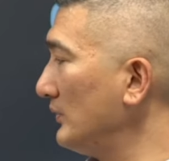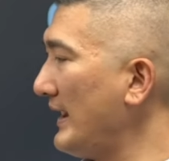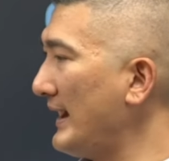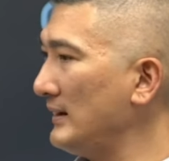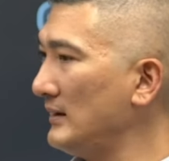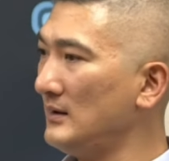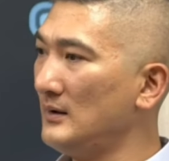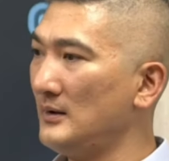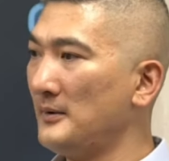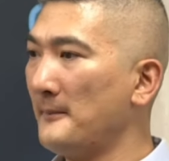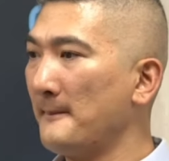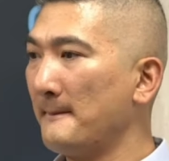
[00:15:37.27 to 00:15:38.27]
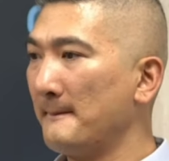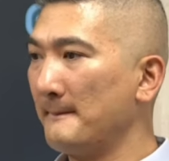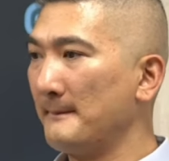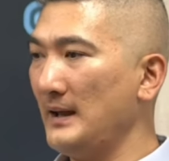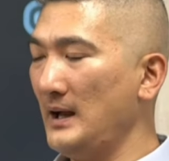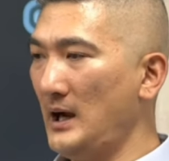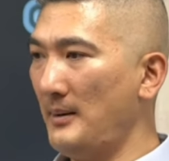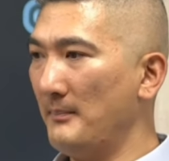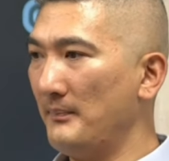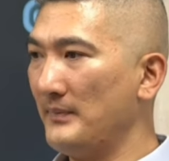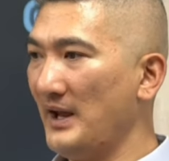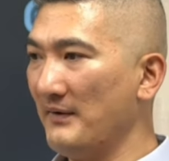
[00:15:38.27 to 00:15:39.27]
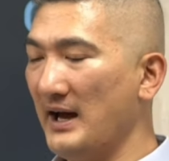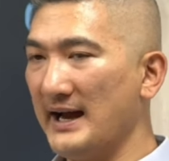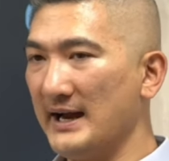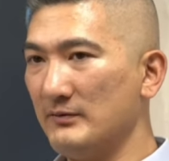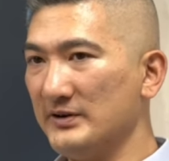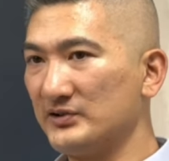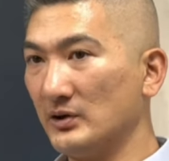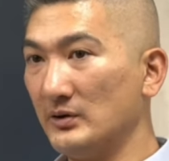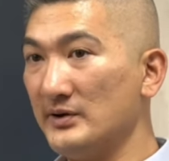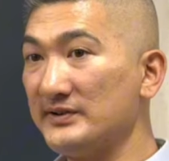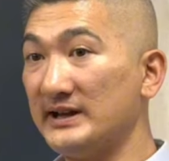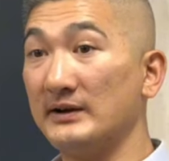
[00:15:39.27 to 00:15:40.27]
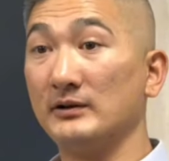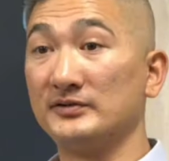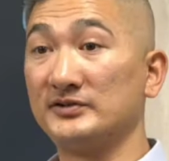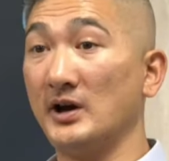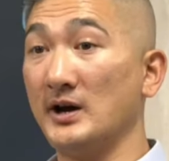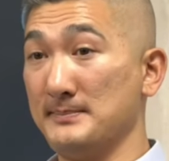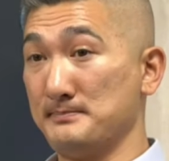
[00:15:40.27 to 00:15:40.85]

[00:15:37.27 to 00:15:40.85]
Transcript: that have a higher risk tolerance and have a lot of time.